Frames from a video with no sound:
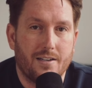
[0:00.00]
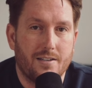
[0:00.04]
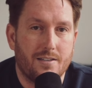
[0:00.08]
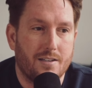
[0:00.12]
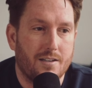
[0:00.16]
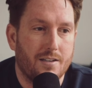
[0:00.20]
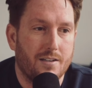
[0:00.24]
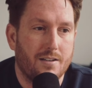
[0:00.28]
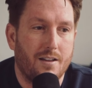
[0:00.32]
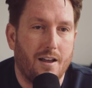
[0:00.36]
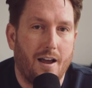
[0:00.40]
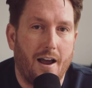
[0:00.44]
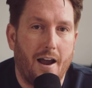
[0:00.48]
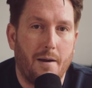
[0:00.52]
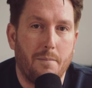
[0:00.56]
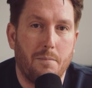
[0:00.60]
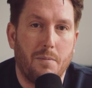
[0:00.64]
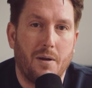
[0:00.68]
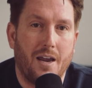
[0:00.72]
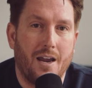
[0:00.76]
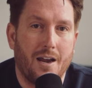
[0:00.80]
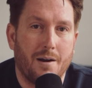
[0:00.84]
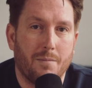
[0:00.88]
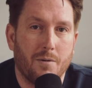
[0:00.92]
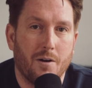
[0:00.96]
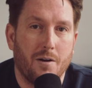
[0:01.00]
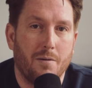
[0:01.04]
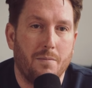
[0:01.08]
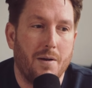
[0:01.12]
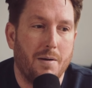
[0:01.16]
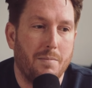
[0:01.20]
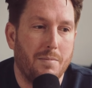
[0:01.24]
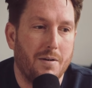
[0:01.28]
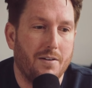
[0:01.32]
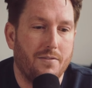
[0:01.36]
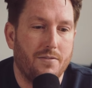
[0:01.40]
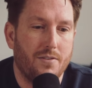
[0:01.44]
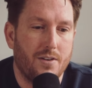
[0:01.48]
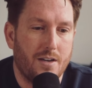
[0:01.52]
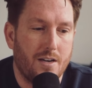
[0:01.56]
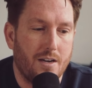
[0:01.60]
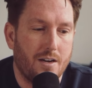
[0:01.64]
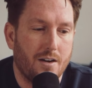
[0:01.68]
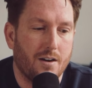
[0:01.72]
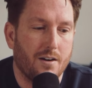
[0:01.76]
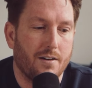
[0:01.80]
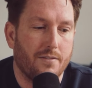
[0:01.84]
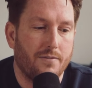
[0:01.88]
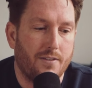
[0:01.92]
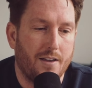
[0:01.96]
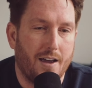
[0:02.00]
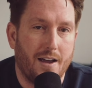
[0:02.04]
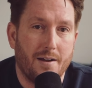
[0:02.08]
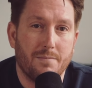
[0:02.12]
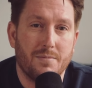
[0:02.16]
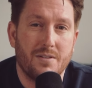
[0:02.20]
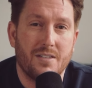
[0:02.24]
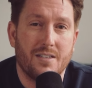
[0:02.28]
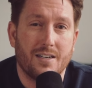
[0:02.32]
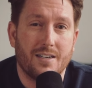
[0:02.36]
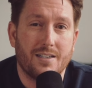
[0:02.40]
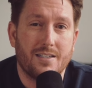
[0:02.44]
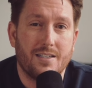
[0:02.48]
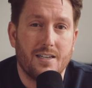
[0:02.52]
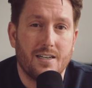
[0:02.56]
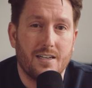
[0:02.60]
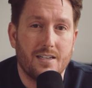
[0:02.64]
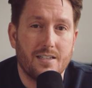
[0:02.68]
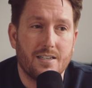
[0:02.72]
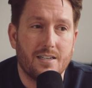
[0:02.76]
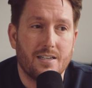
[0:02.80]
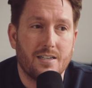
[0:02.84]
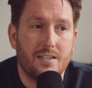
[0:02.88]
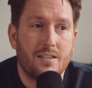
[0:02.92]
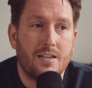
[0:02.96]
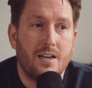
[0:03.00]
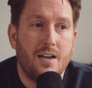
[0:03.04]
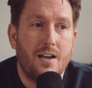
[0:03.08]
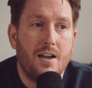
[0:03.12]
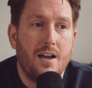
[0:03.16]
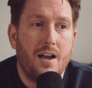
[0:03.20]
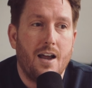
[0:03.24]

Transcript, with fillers: is the hype camera maybe of the year, if the M6 isn't.